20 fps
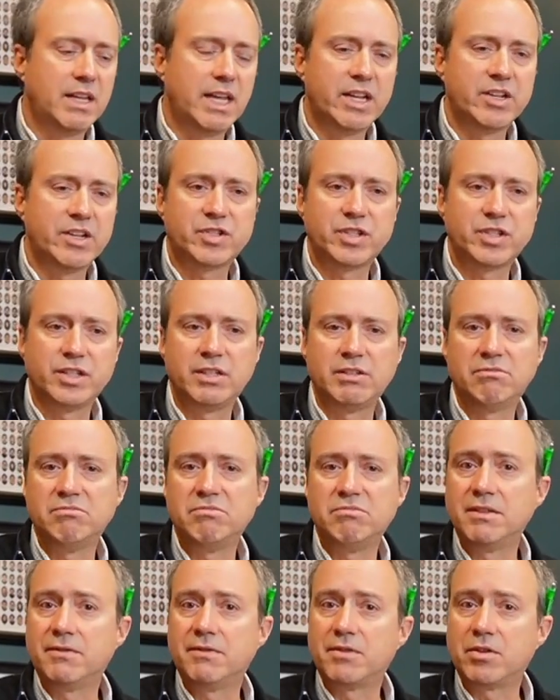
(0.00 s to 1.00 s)
itching,
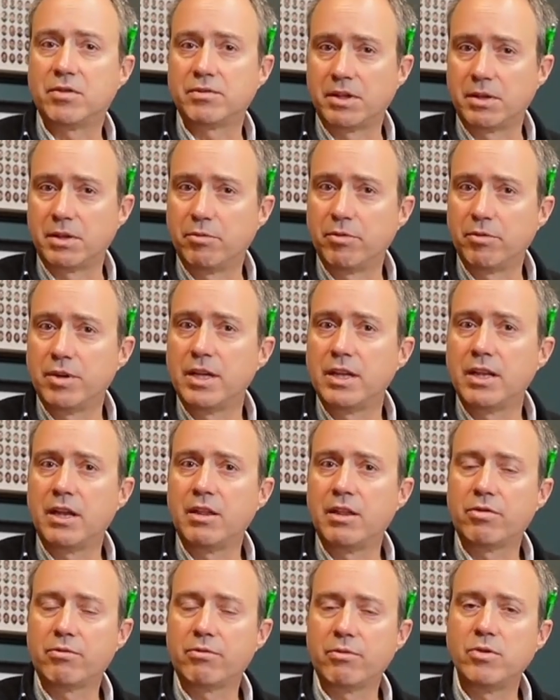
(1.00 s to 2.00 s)
difficulty
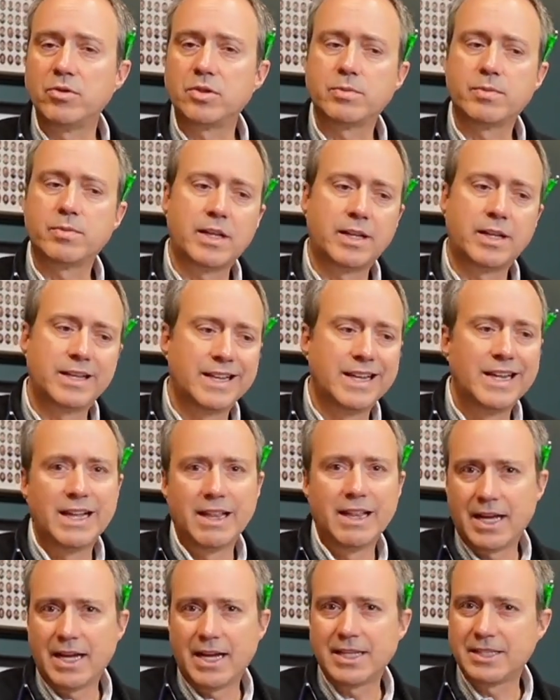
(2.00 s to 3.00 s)
breathing, throat swelling.
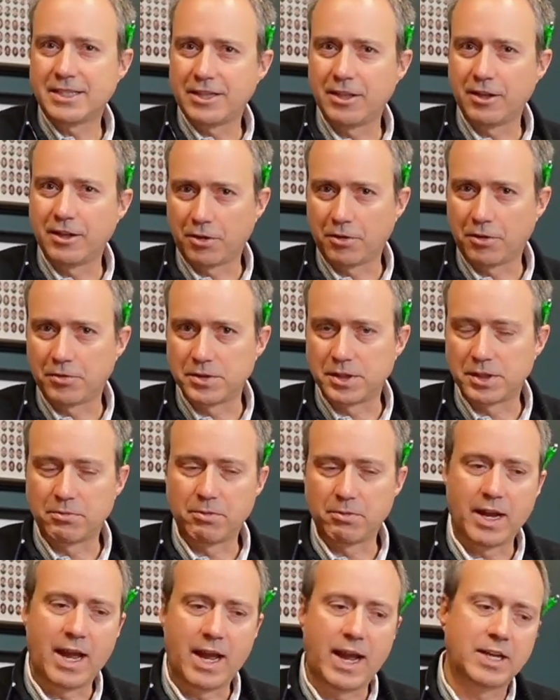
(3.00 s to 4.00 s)
That's the allergic
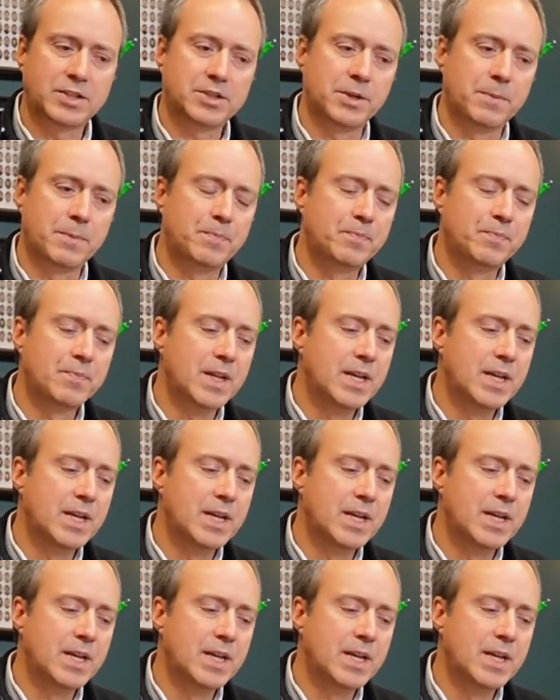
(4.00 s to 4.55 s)
reaction.